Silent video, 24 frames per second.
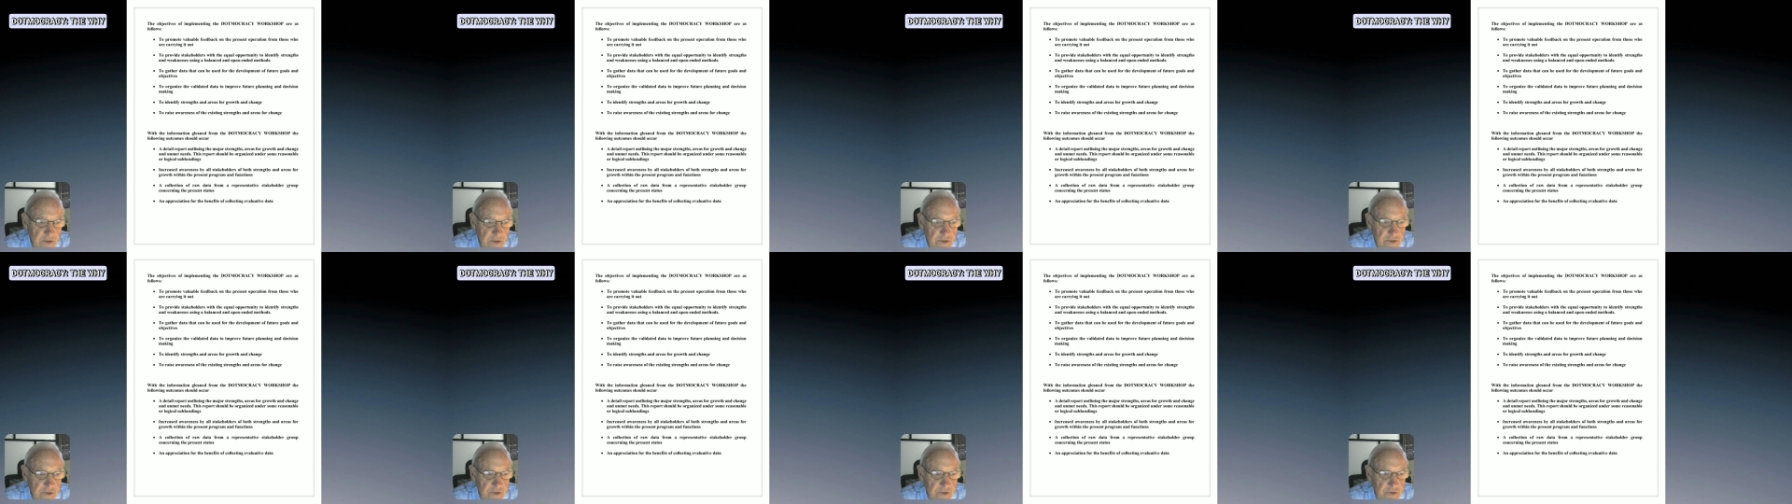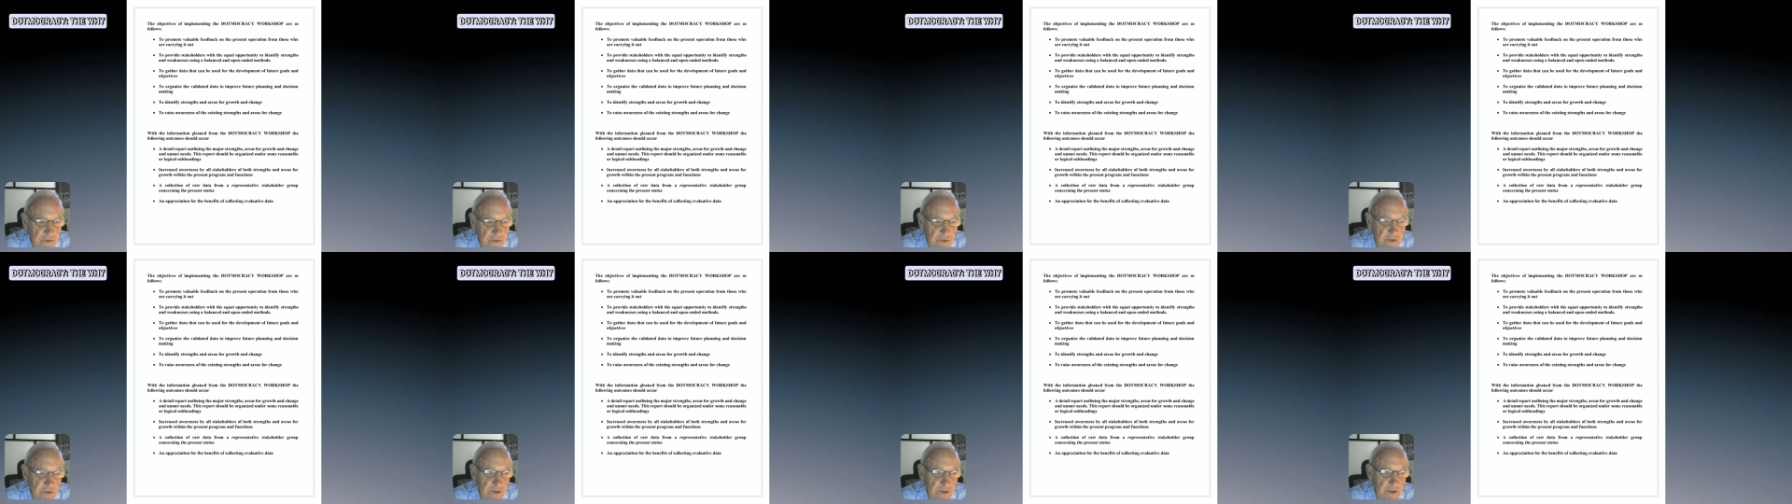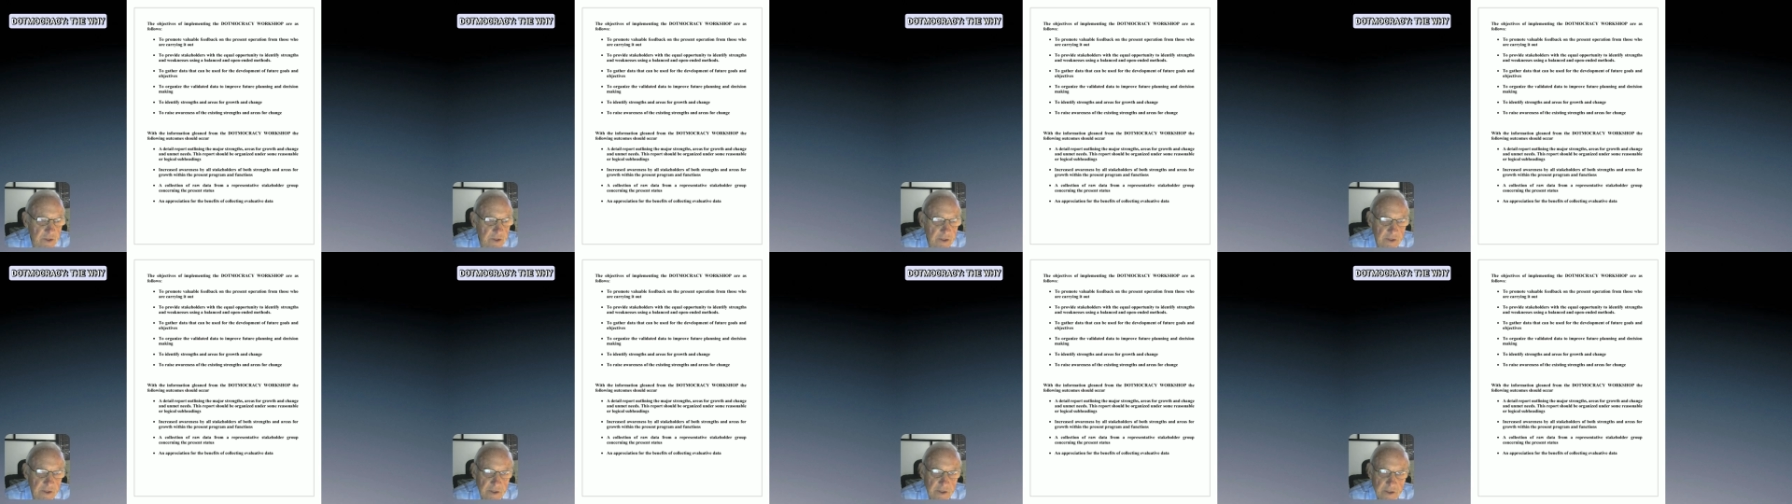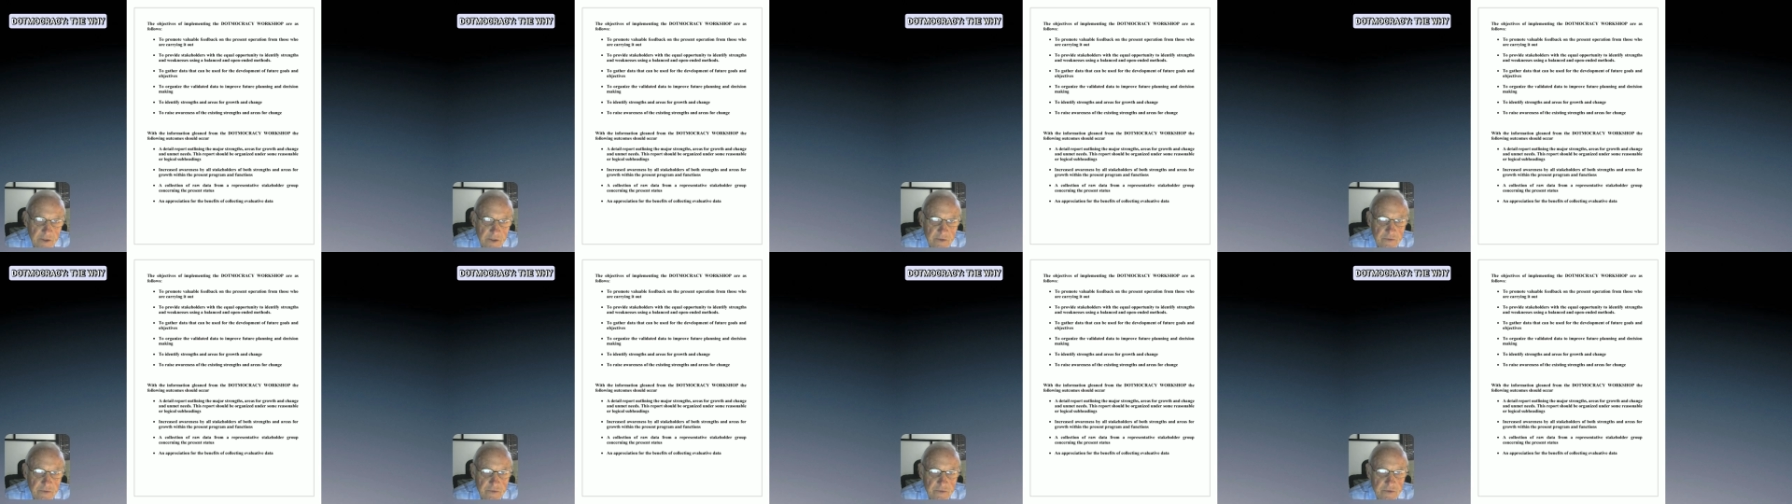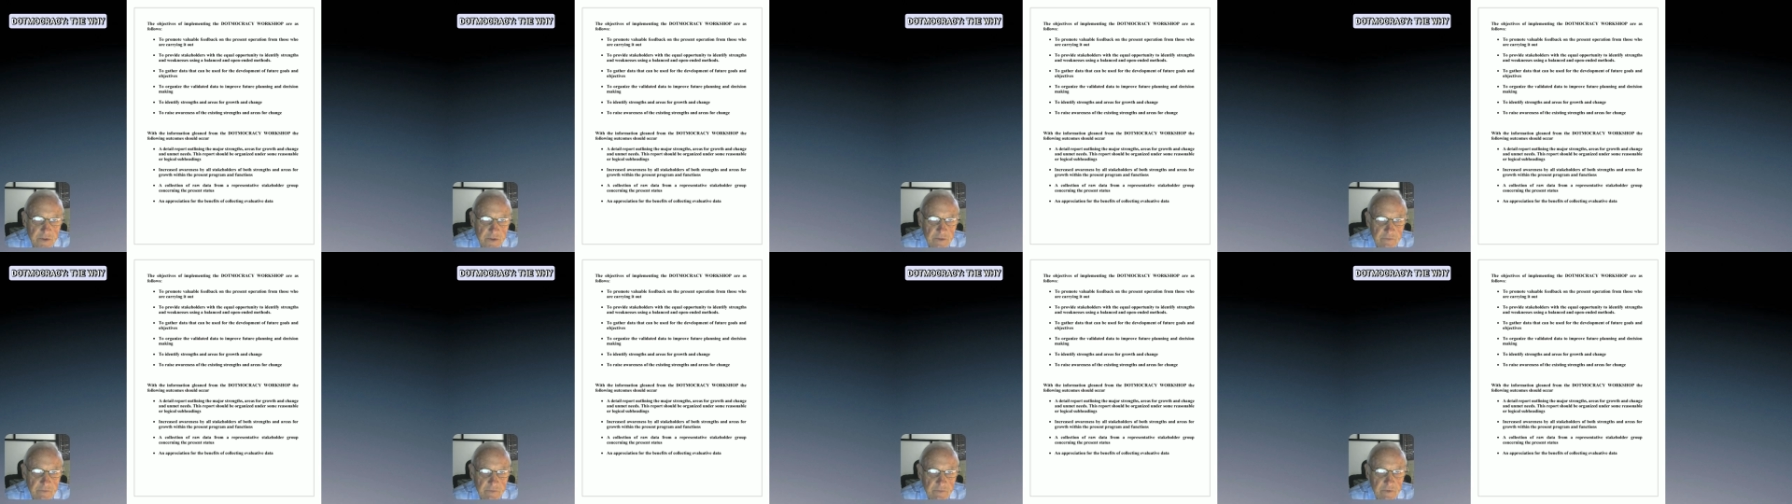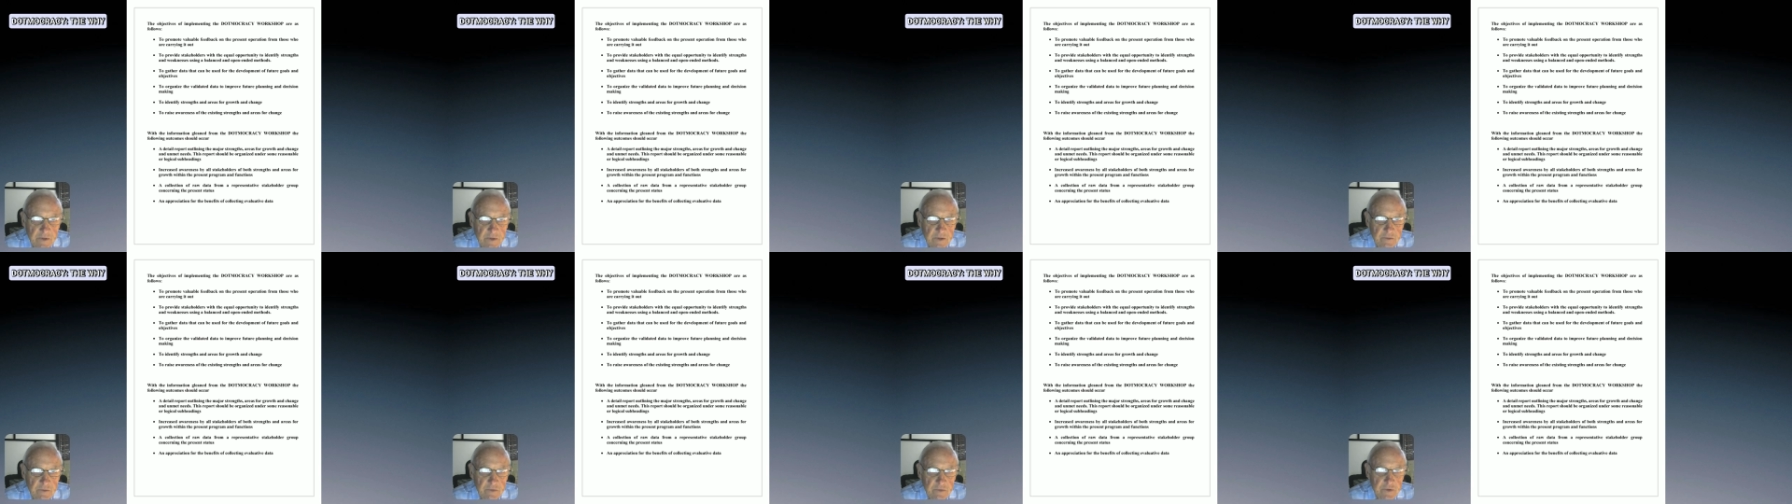Certainly, the leaders have
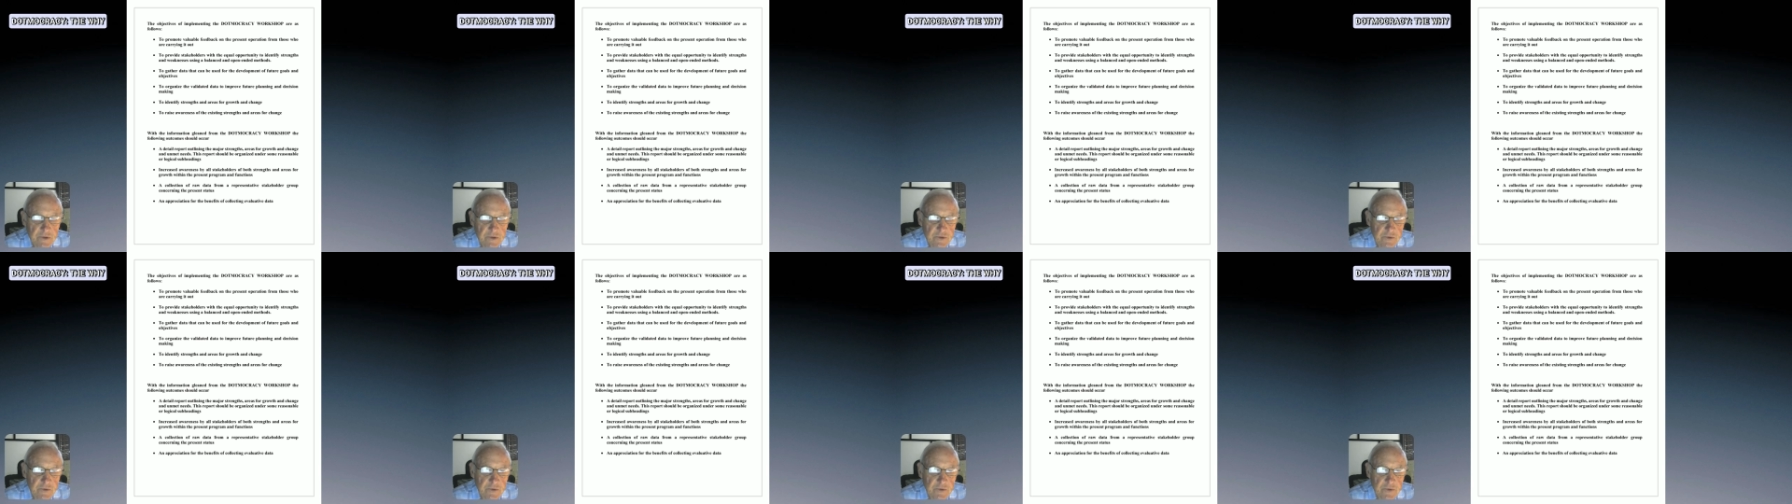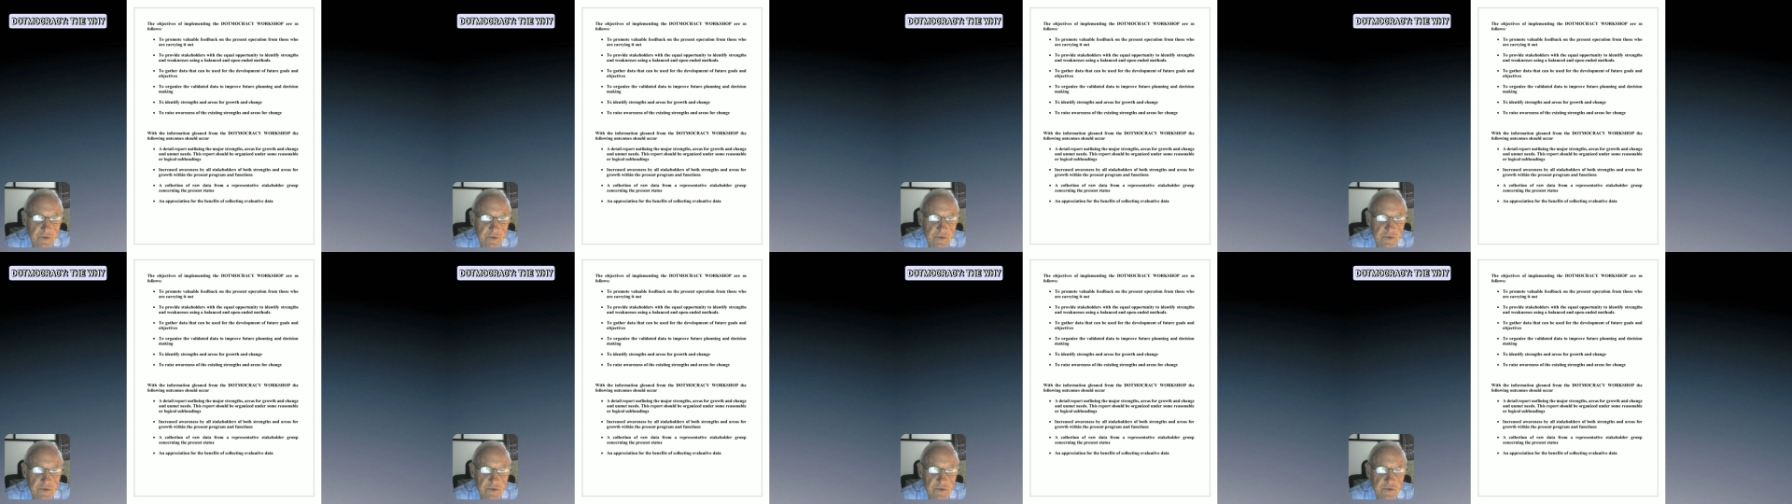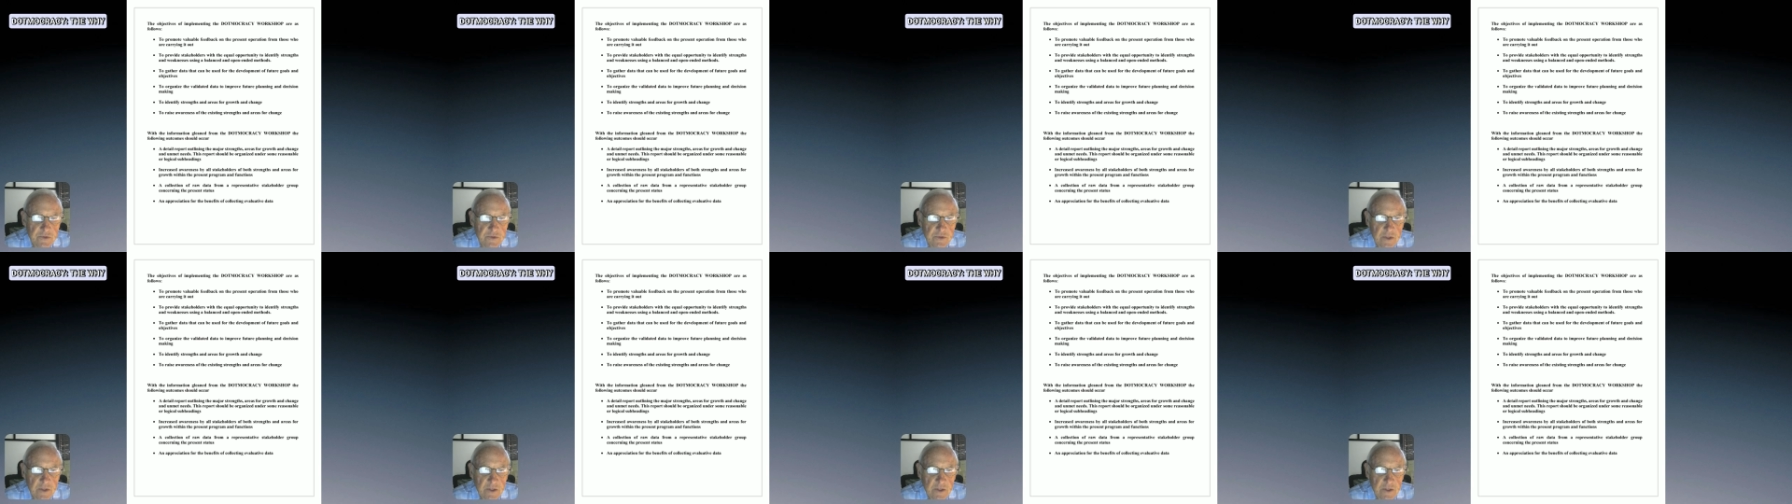the resources